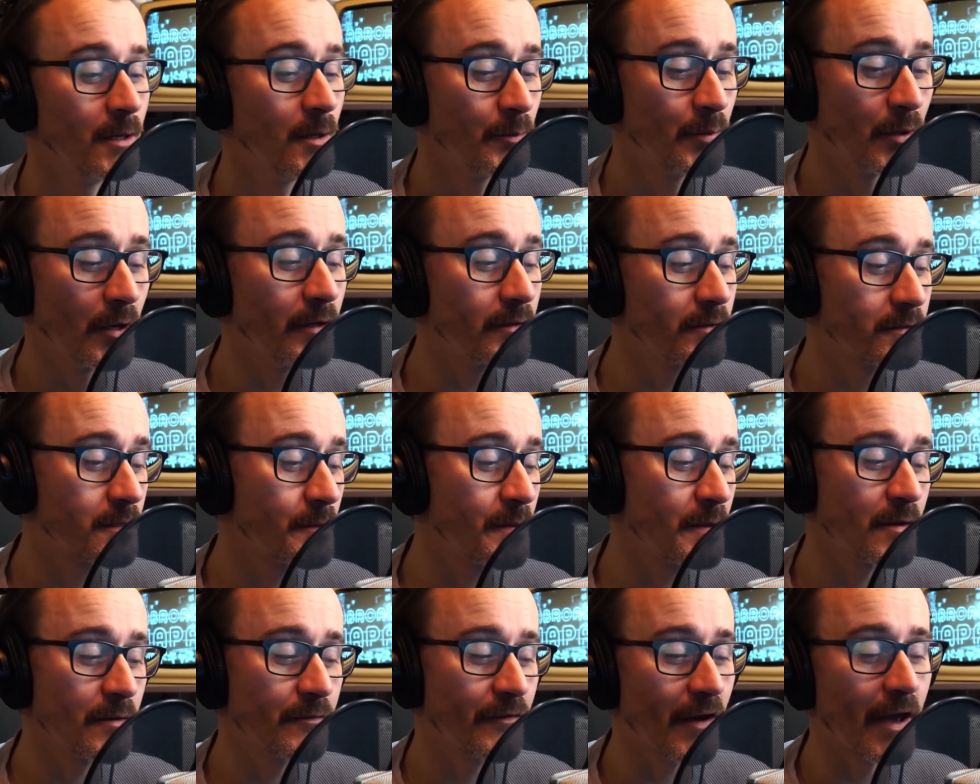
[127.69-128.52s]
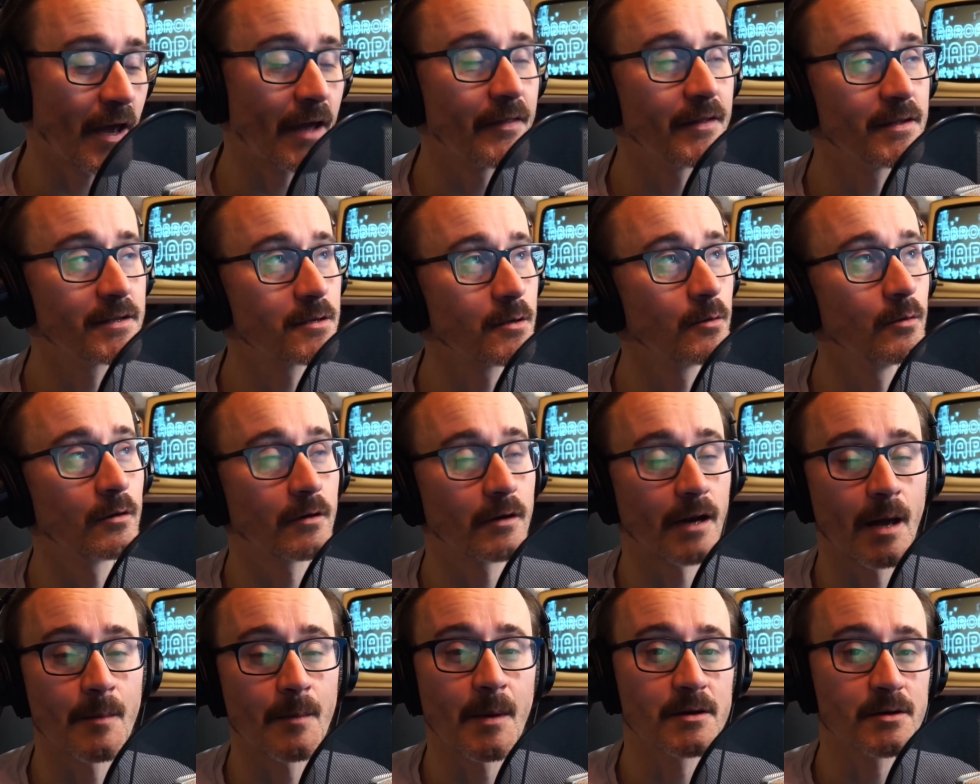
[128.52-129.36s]
But to be fair, they do look
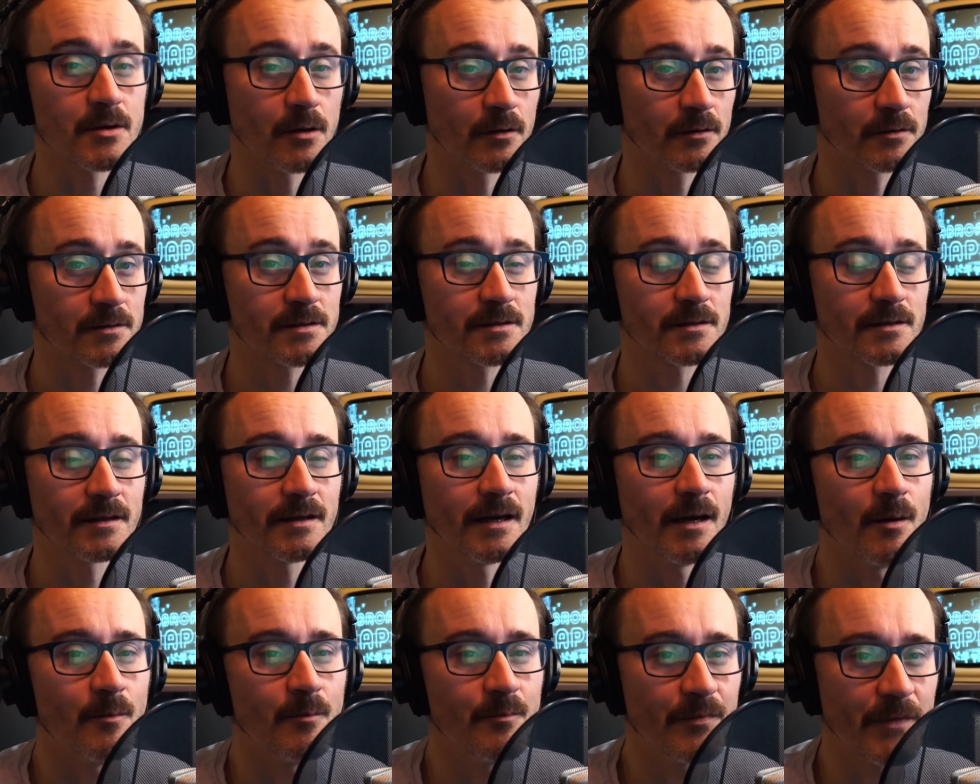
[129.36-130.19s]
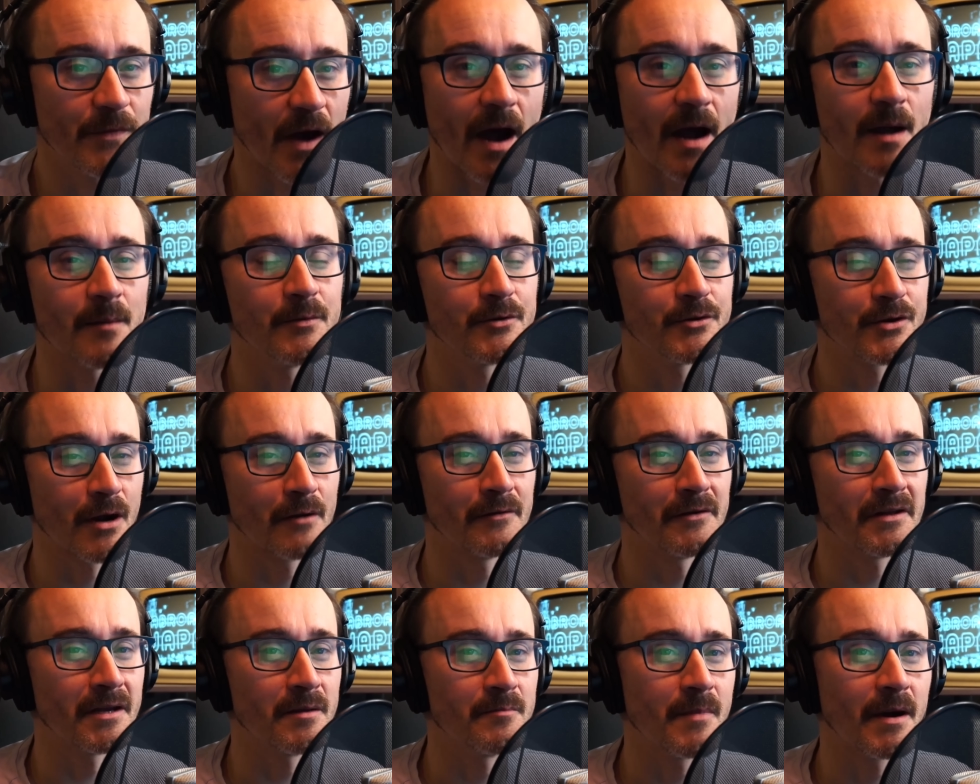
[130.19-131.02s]
like my dogs that I am
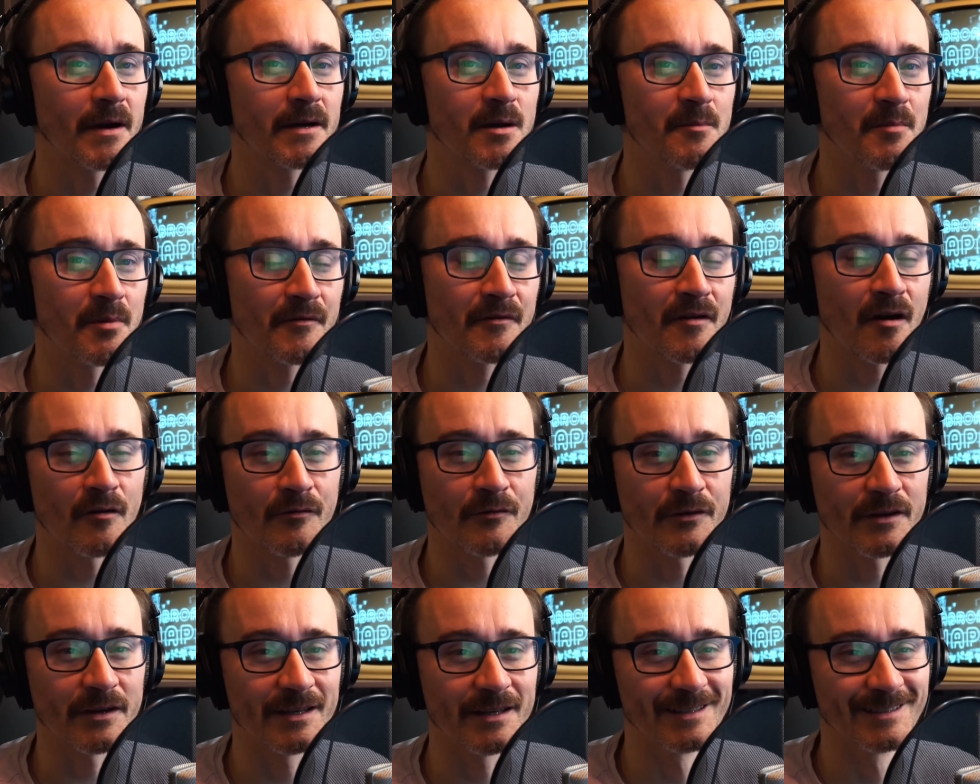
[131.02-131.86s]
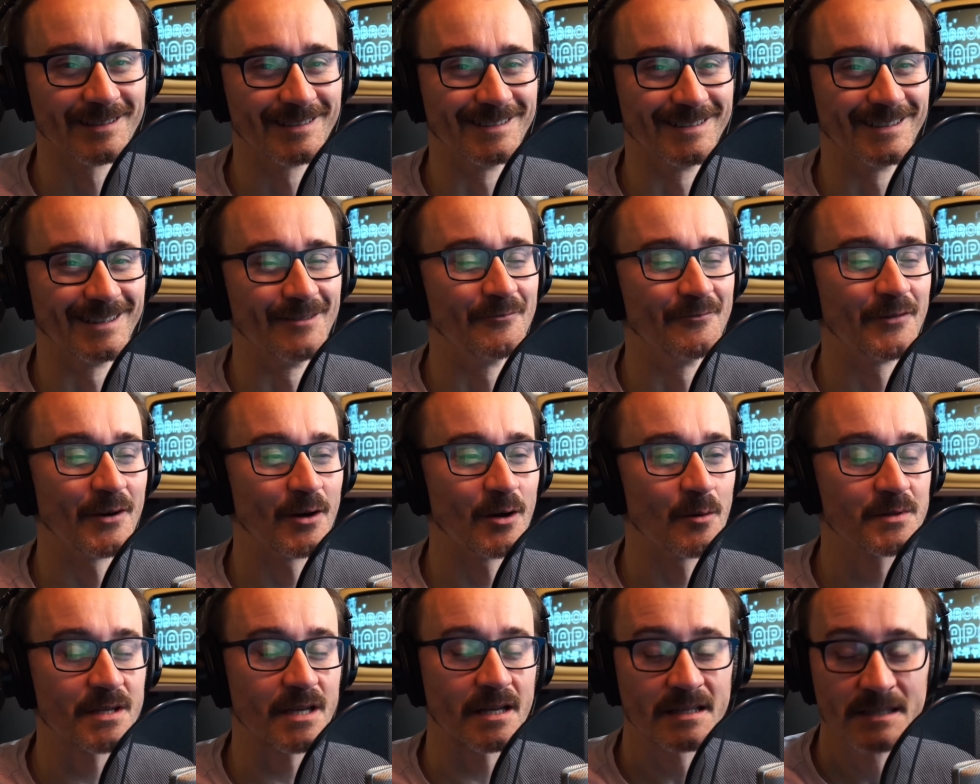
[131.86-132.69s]
drowning in my cup of coffee. I'm very
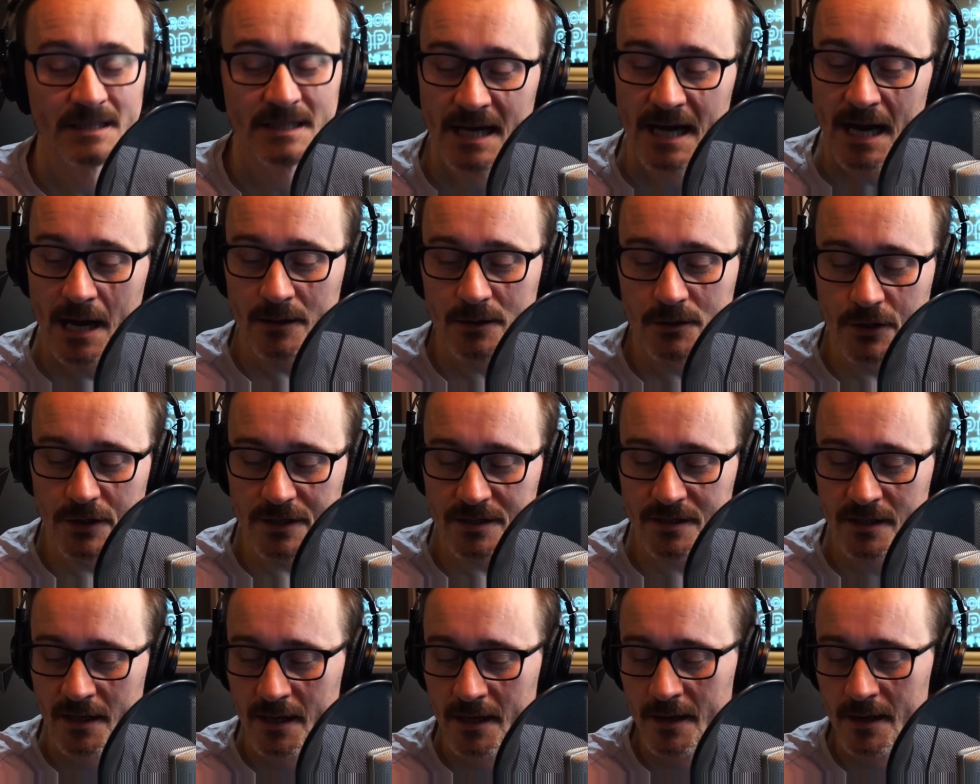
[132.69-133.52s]
upset. Chris,